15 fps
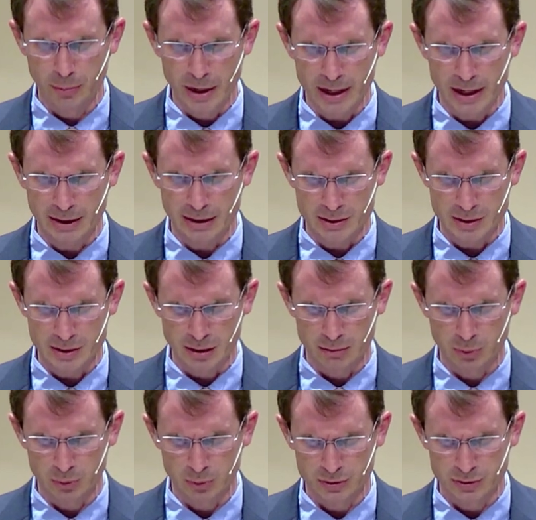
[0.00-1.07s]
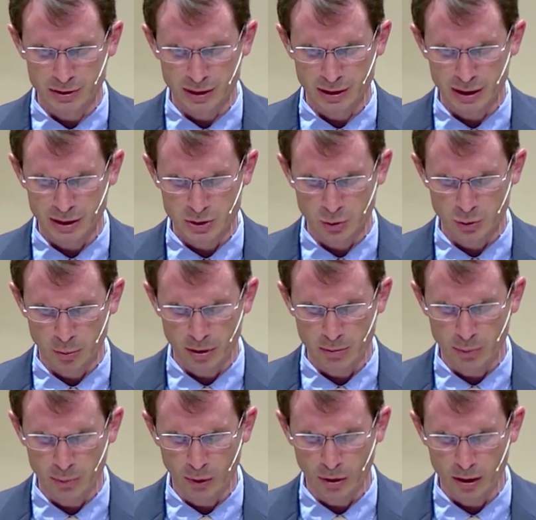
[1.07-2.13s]
make disciples as your
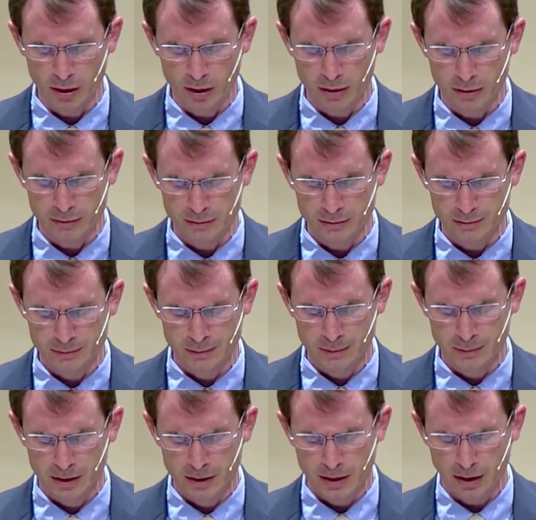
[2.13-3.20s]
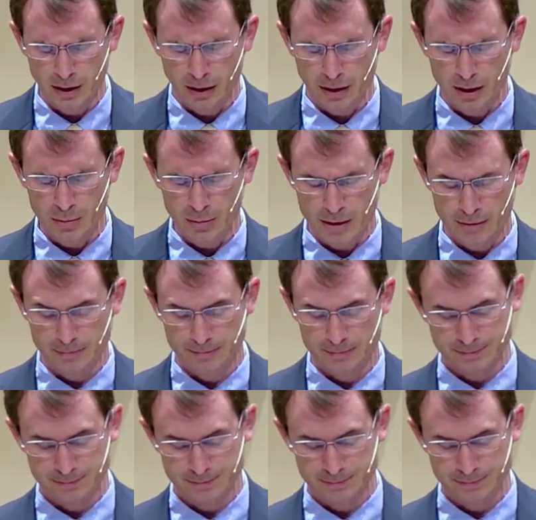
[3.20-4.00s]
people here. Amen.